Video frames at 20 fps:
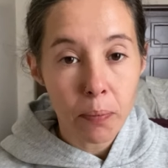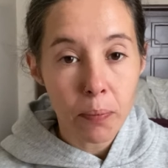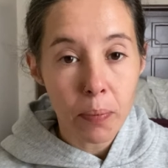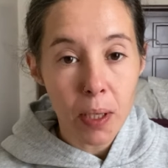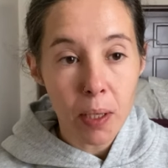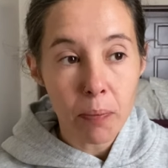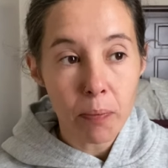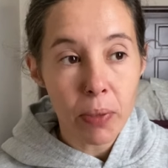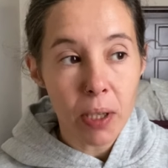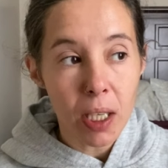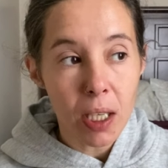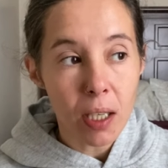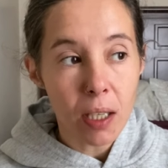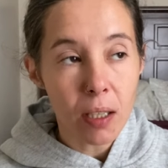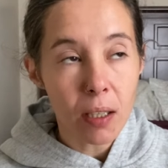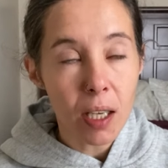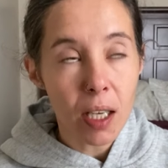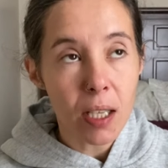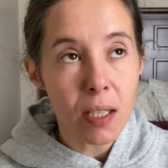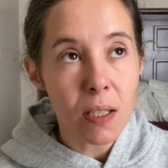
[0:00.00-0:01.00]
Be, be
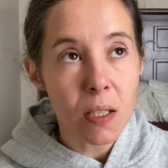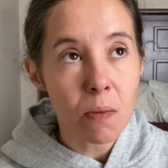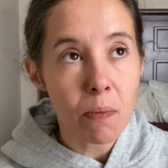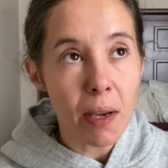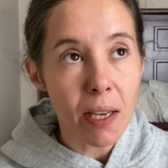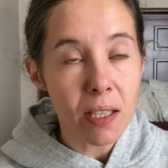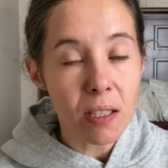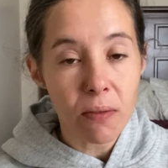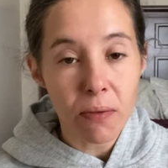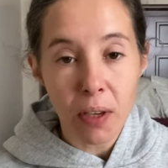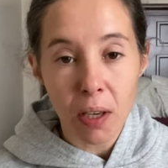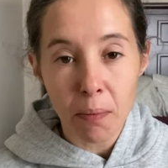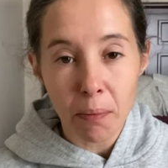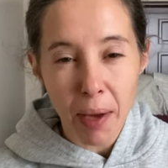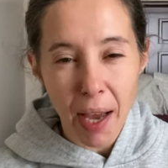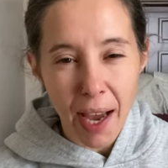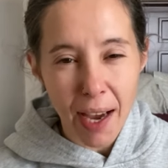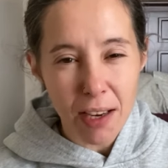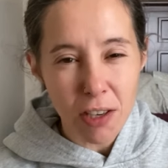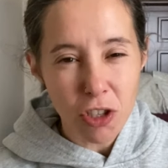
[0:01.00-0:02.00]
in a space of
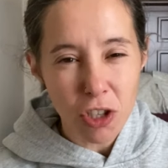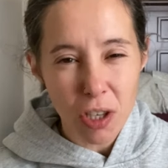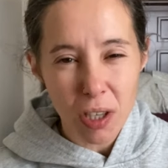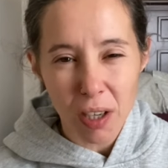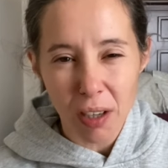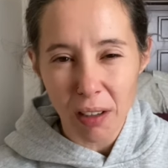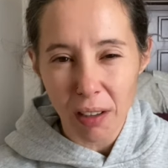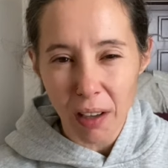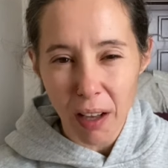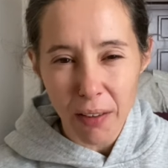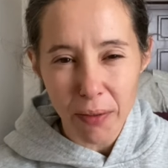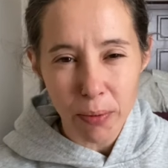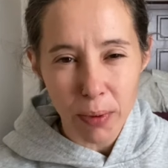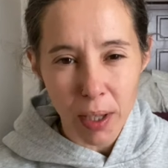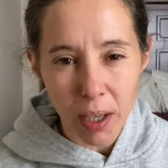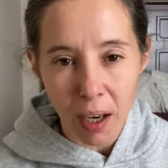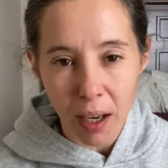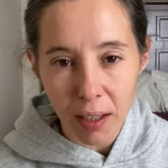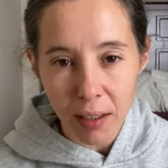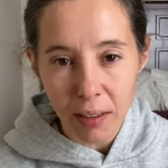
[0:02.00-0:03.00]
compassion and love,
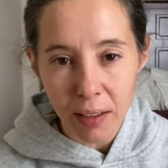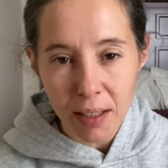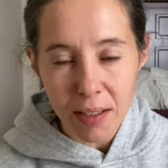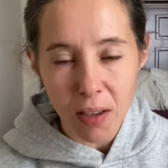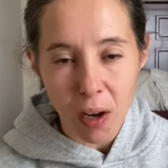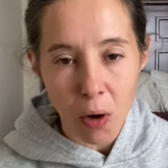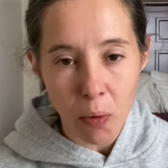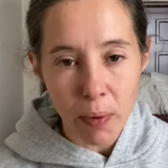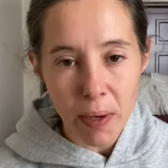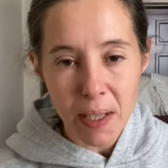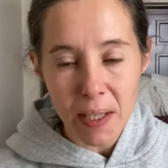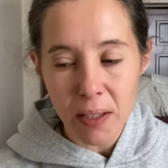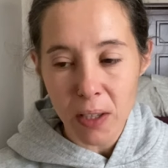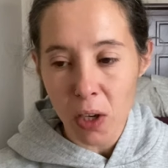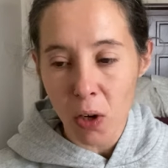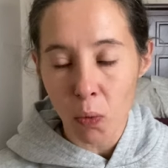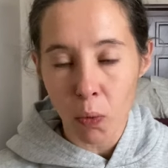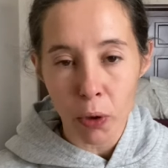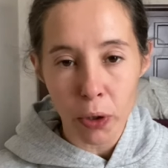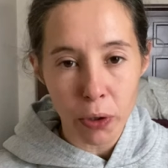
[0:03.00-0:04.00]
regardless. Always, you
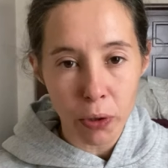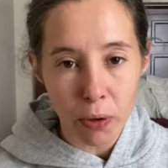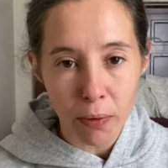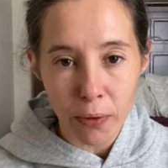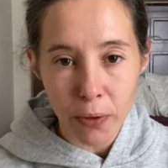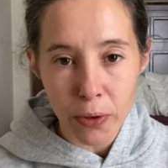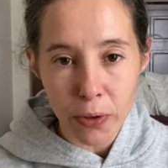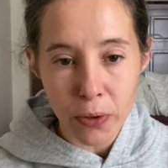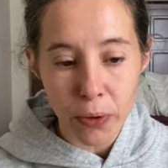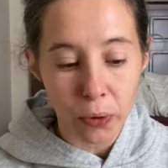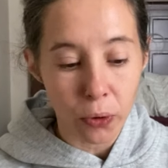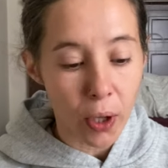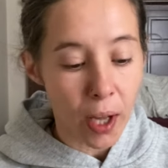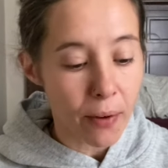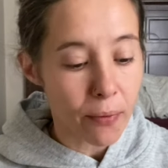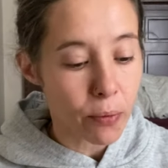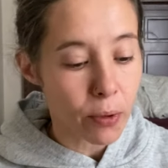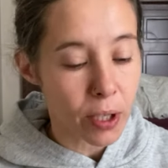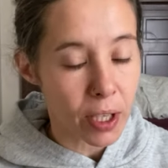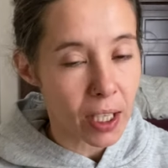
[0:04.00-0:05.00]
know, we're universal
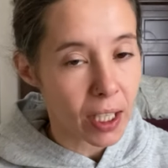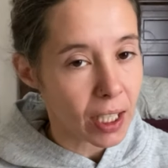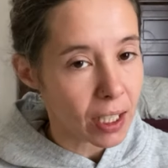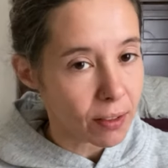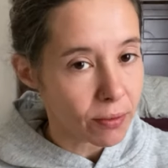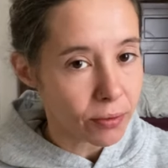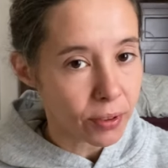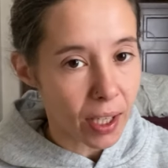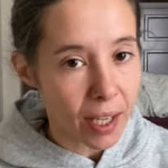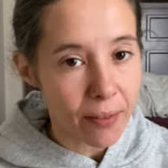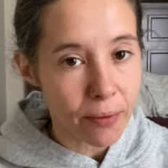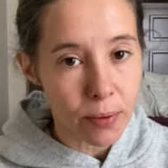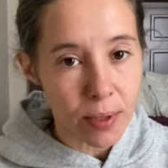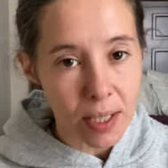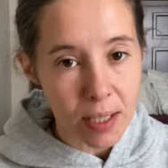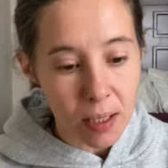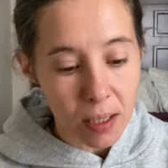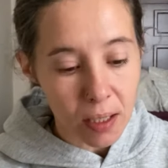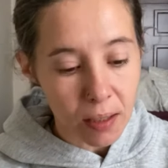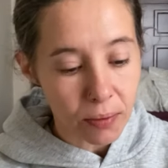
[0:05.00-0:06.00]
love. We're to give love,
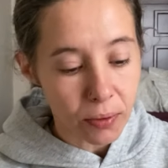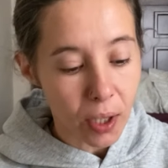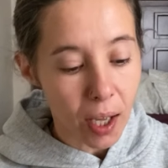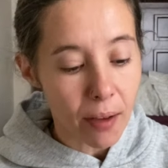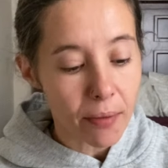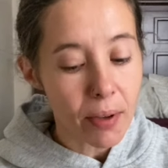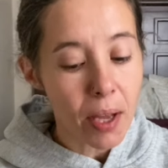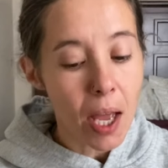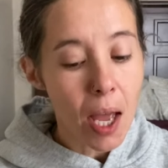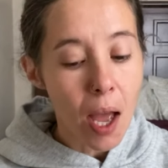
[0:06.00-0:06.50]
receive love.